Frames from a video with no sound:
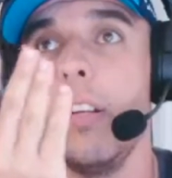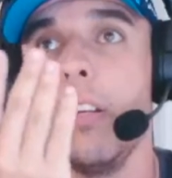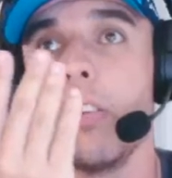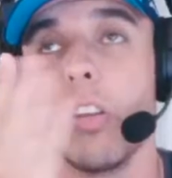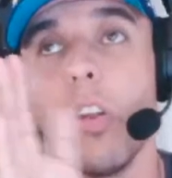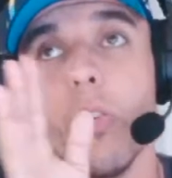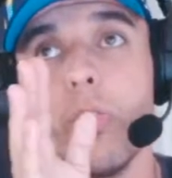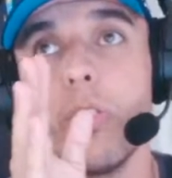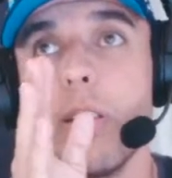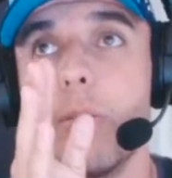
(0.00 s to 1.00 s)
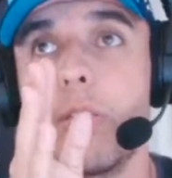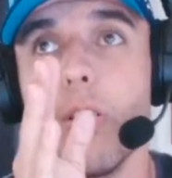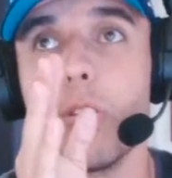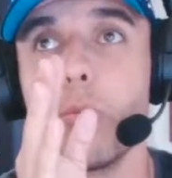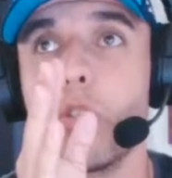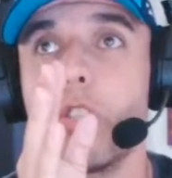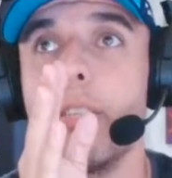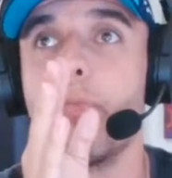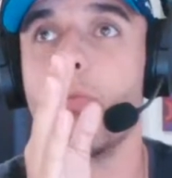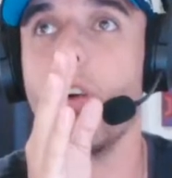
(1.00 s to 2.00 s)
Close. It was close for a
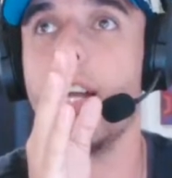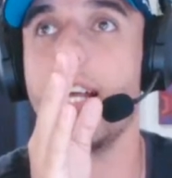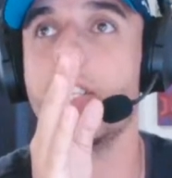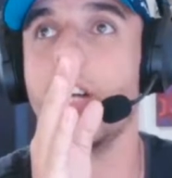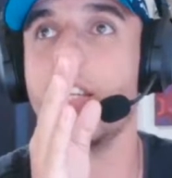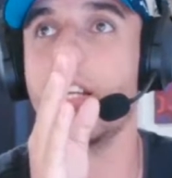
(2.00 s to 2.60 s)
strip. Right-hand side,